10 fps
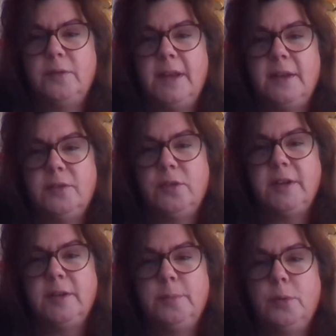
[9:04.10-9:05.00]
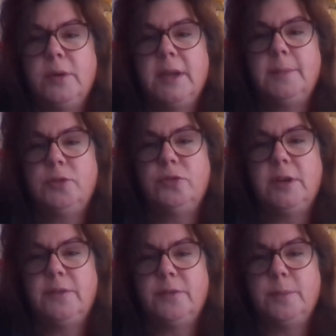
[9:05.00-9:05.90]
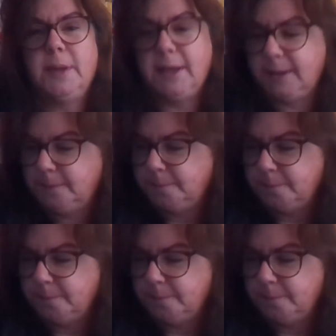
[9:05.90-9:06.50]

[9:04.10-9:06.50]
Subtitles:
of illustrated book imagery for me.